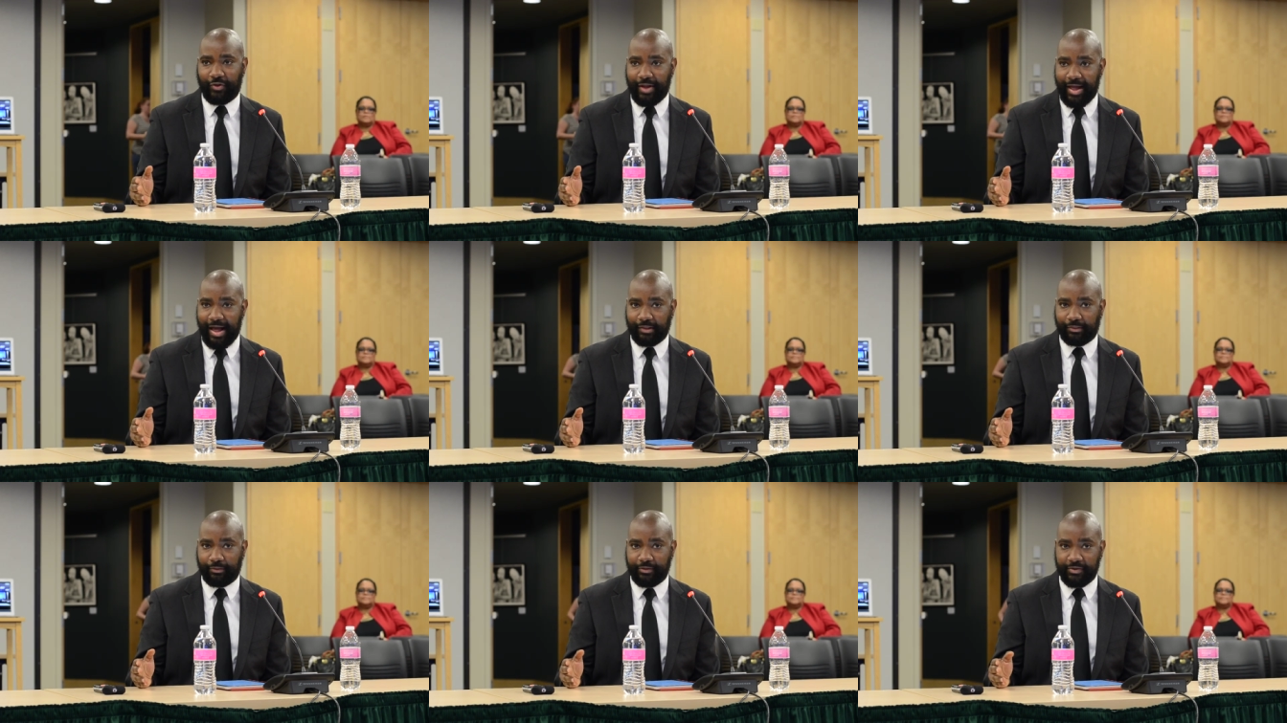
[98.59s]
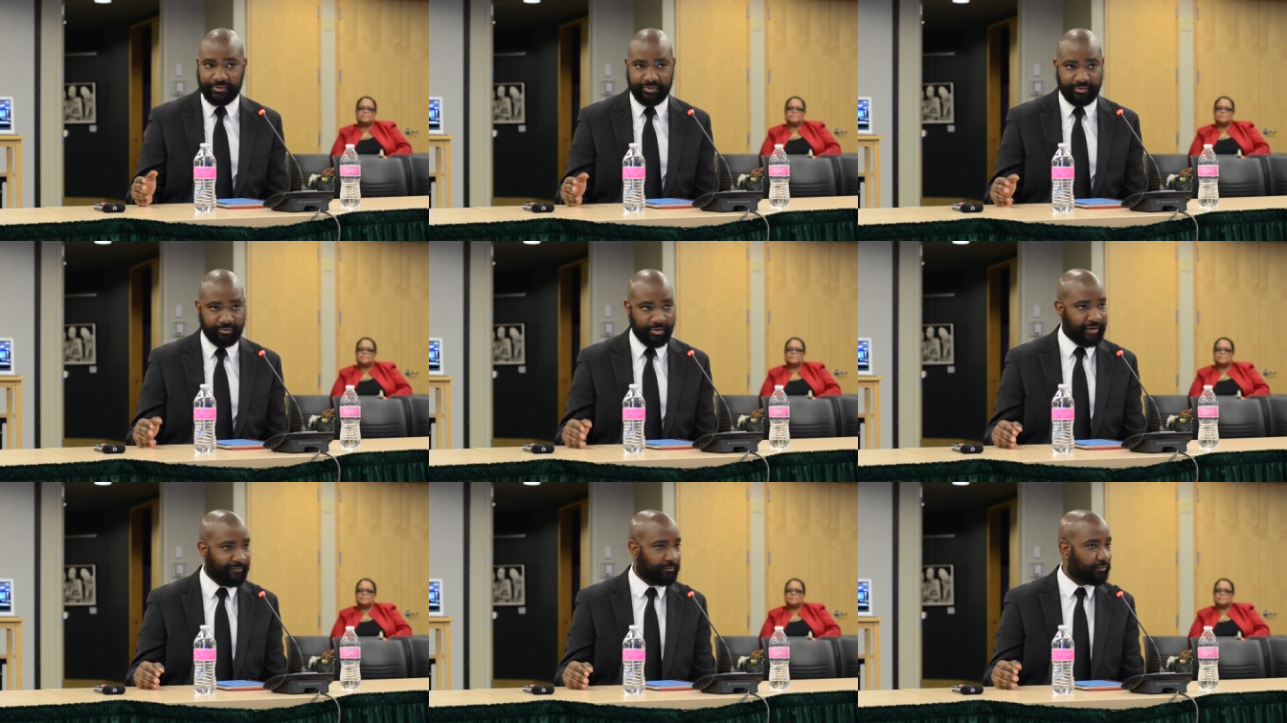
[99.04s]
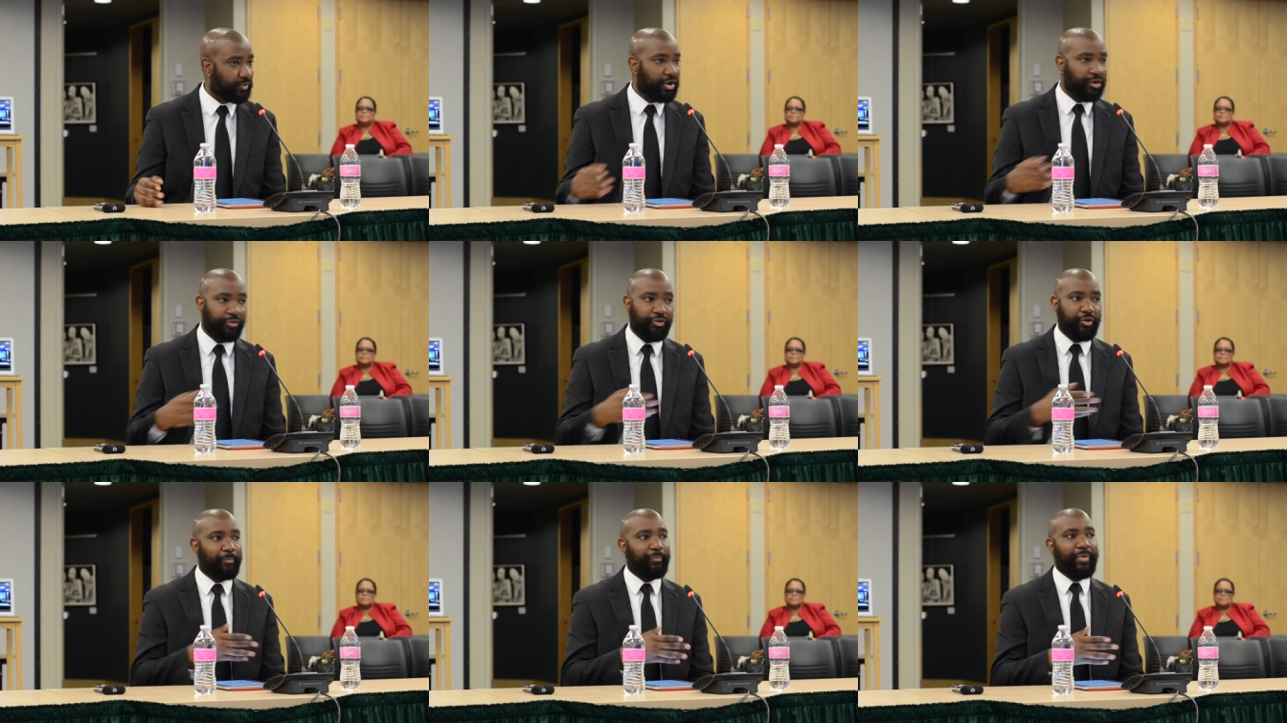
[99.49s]
athletes and
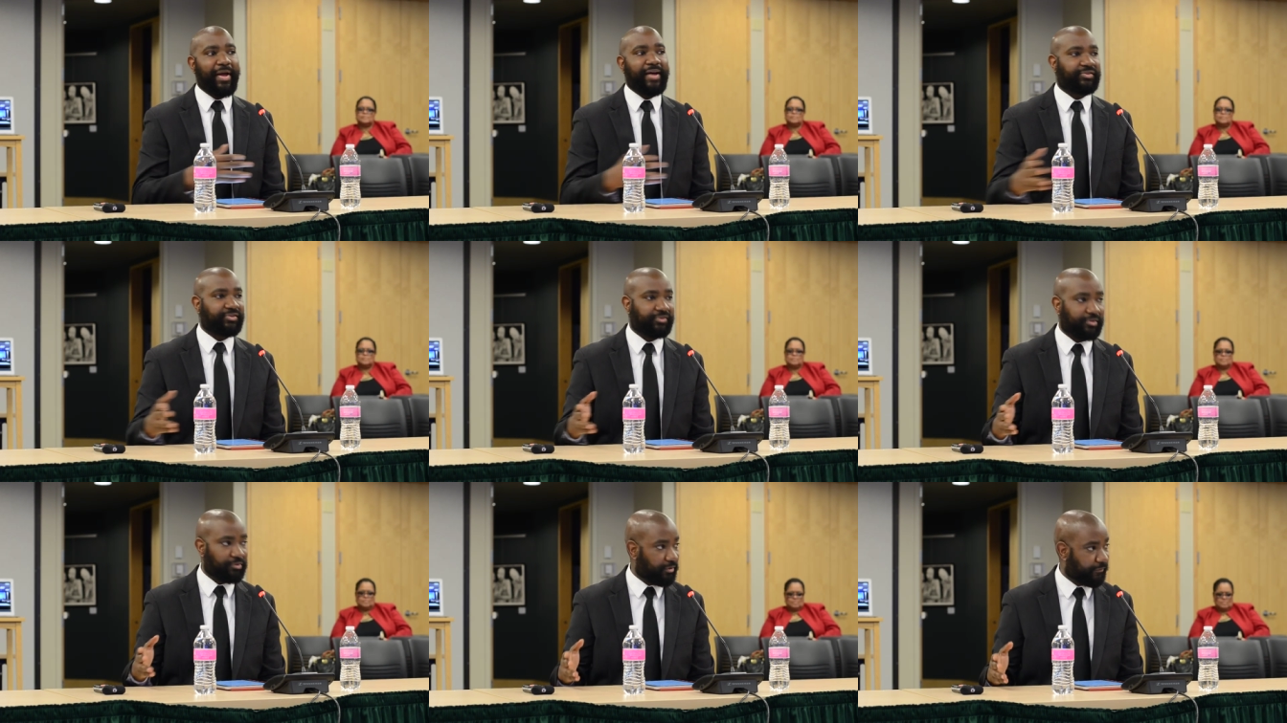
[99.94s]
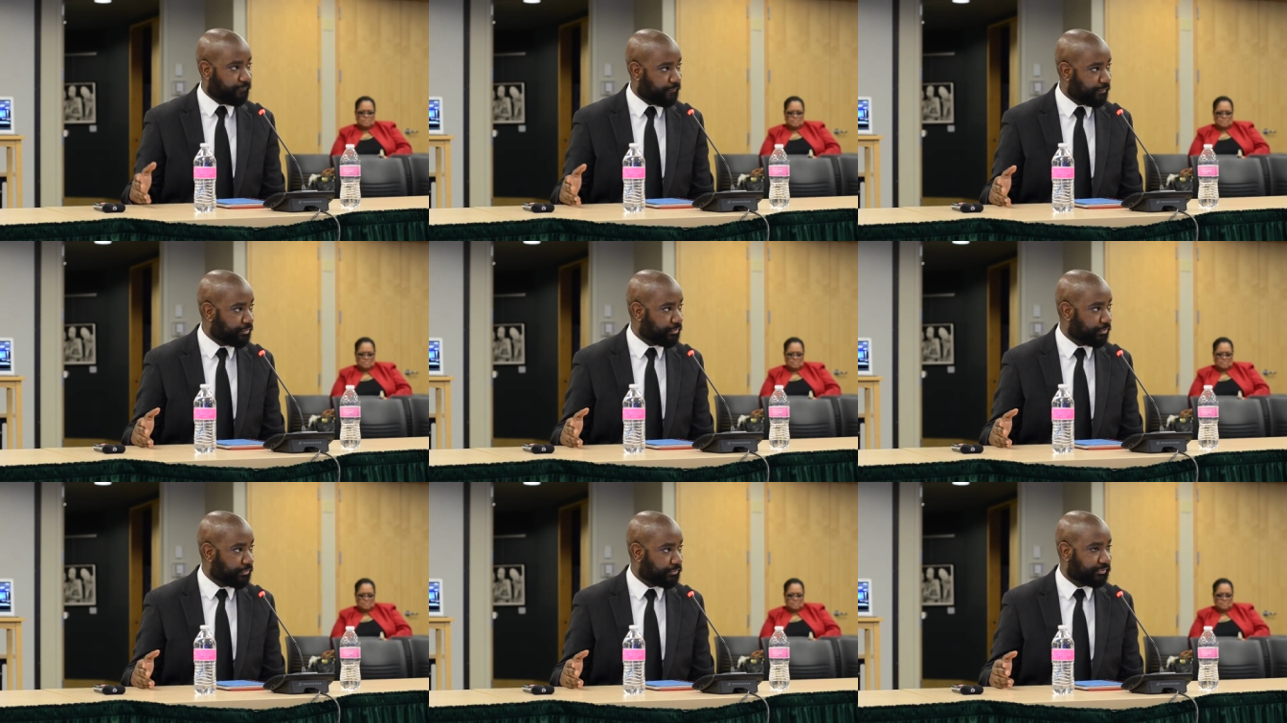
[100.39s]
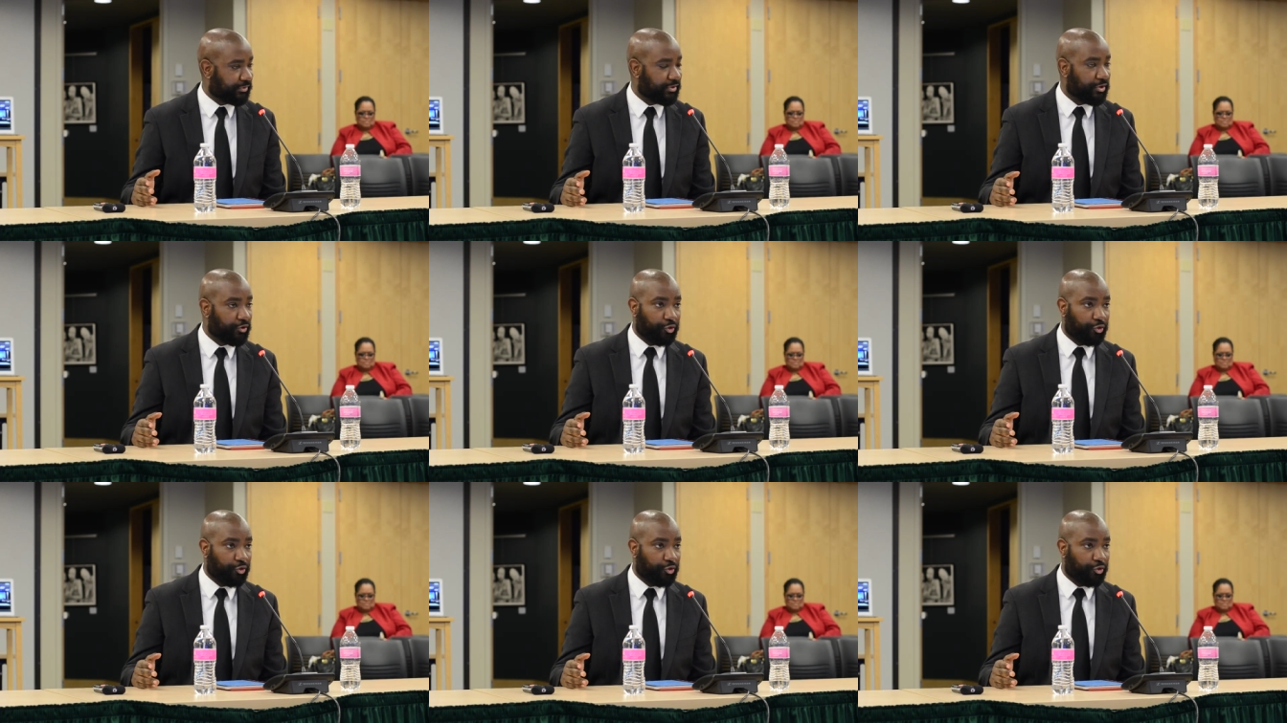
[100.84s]
the best in their fields